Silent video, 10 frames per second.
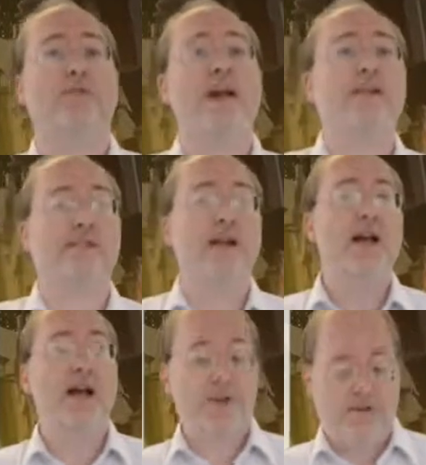yes
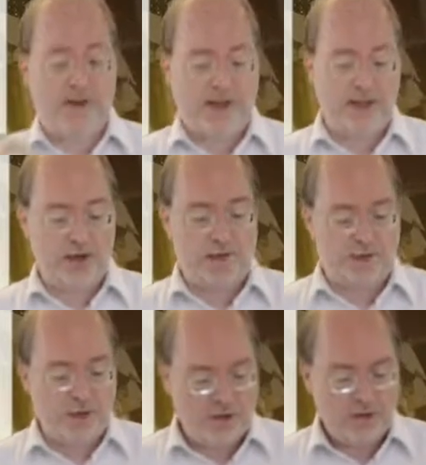and the firing of
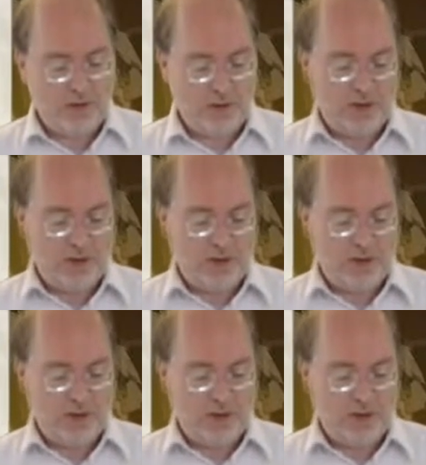no